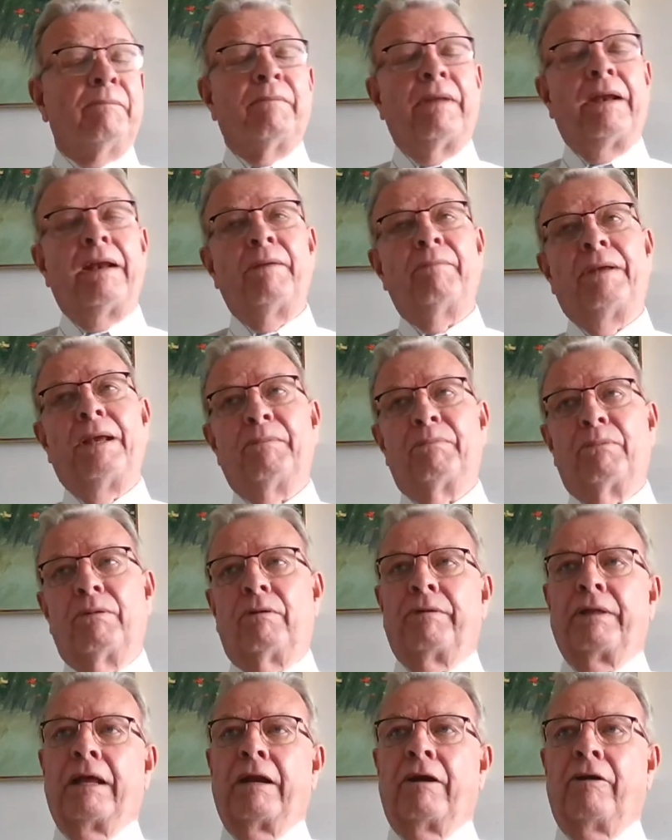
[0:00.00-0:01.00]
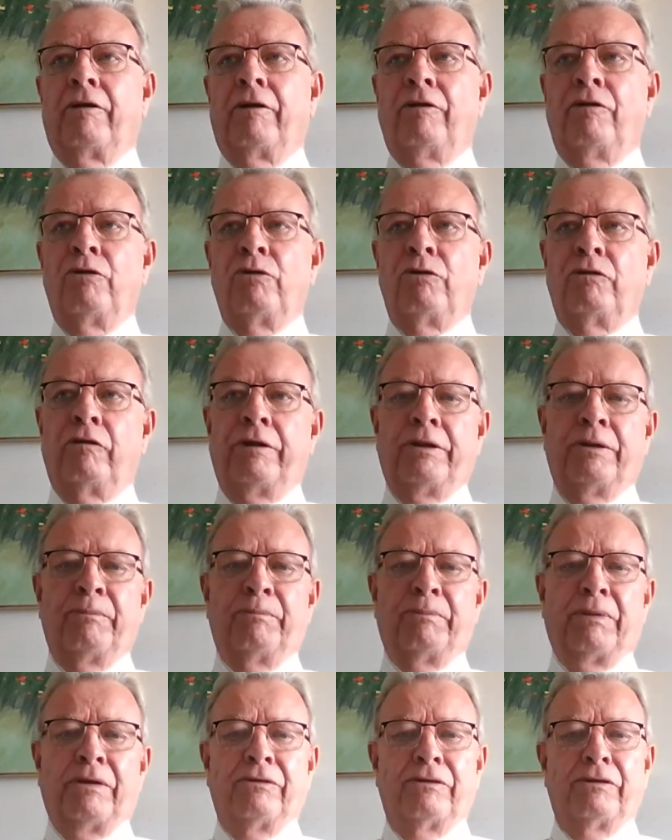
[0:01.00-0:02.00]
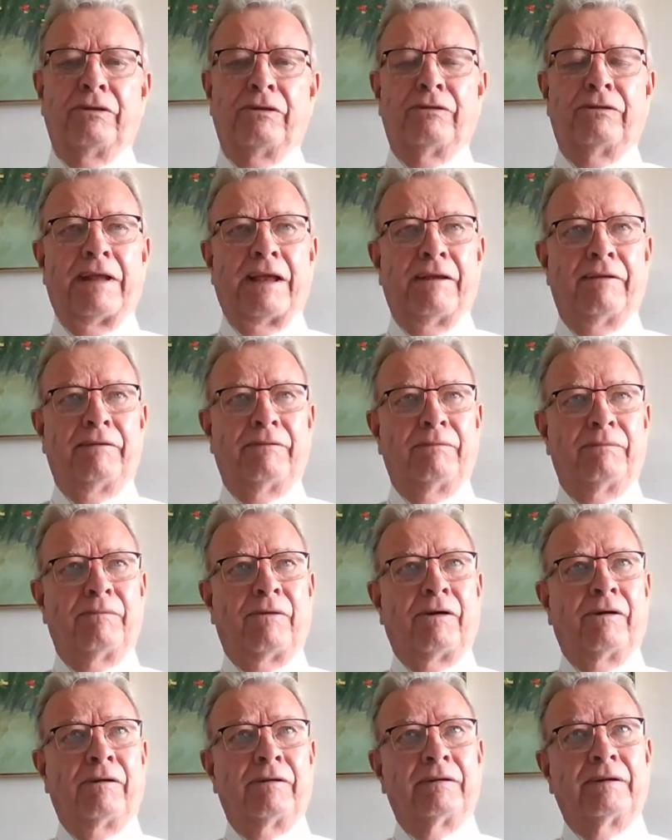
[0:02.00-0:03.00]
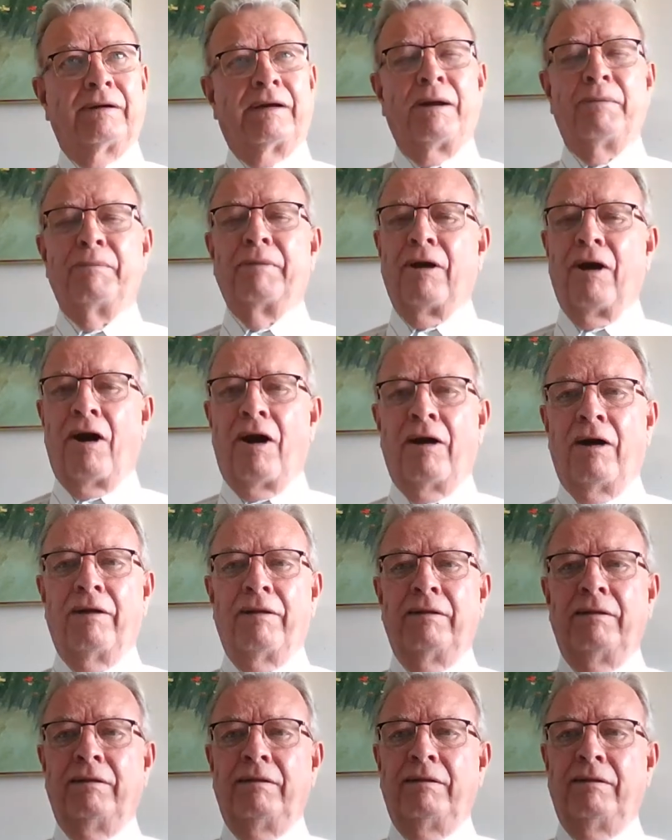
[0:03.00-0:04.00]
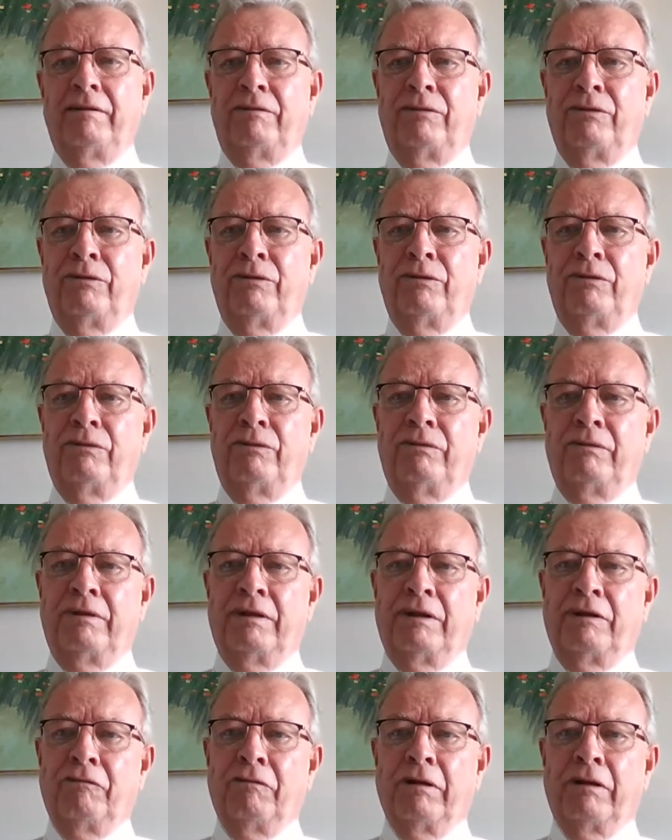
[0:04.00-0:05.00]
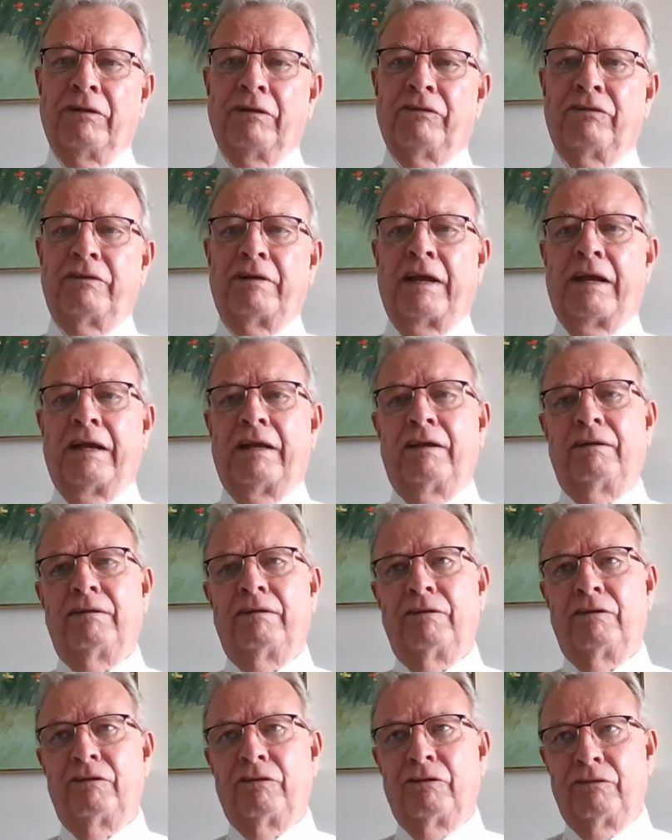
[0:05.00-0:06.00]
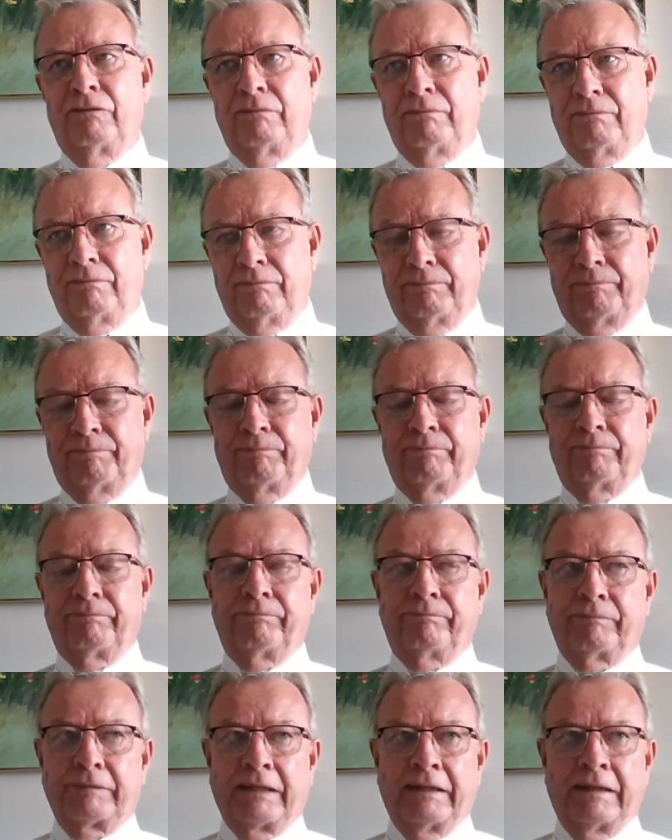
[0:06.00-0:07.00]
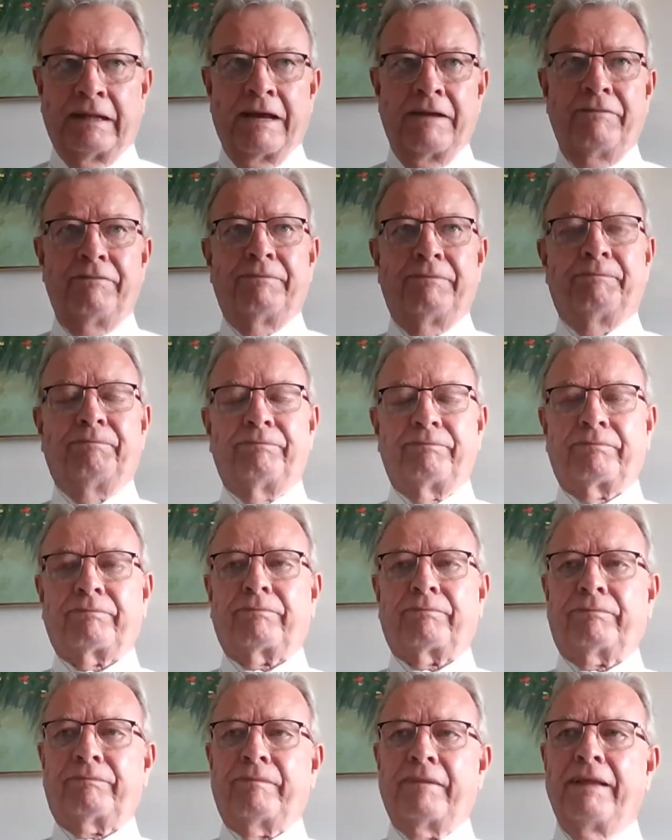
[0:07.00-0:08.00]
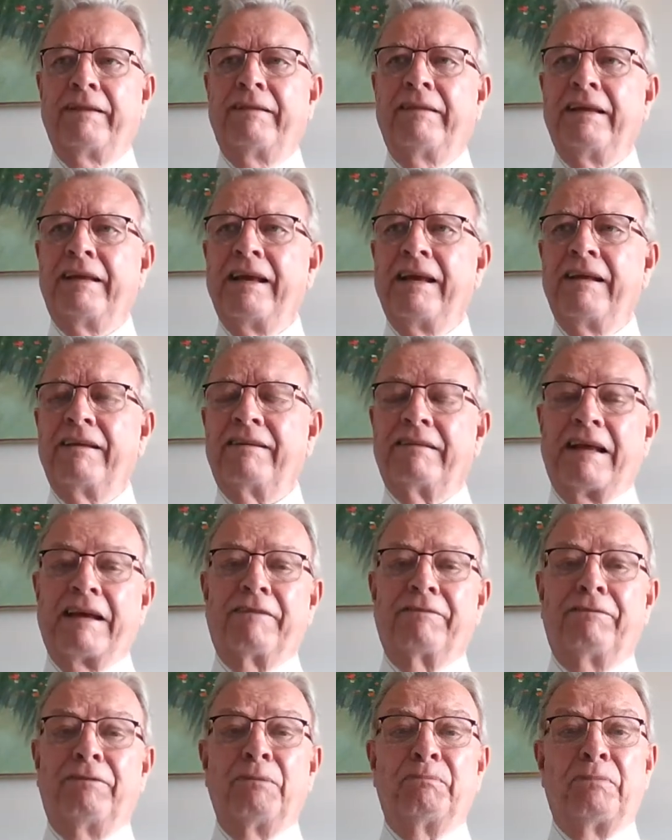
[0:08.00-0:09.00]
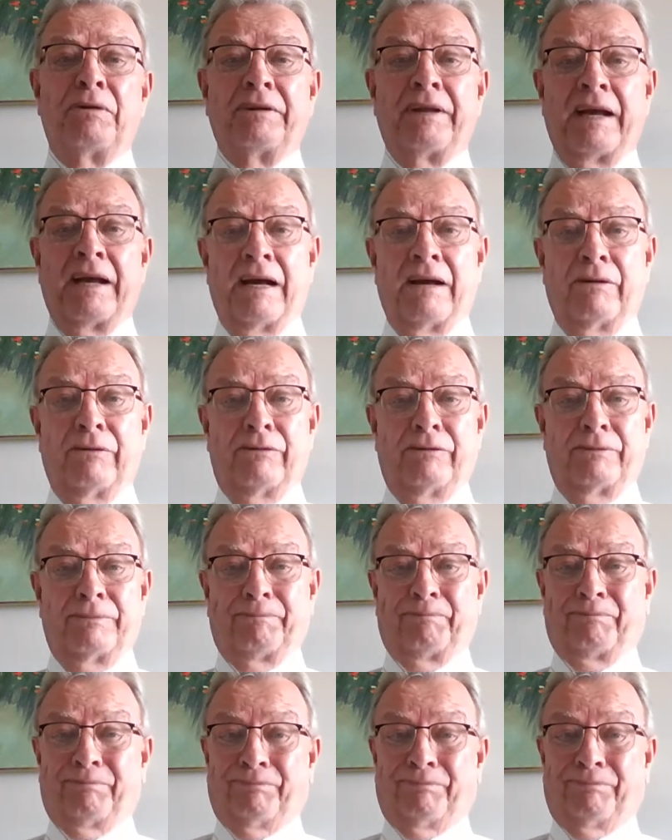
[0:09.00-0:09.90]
Many people that are newer in the business, they are coming on to the real estate life thinking it's like flip on the house.